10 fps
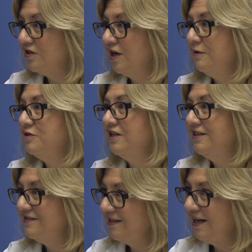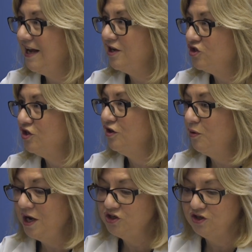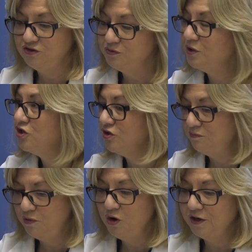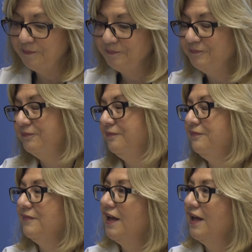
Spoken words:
you what is a safe heart rate. Don't exceed it.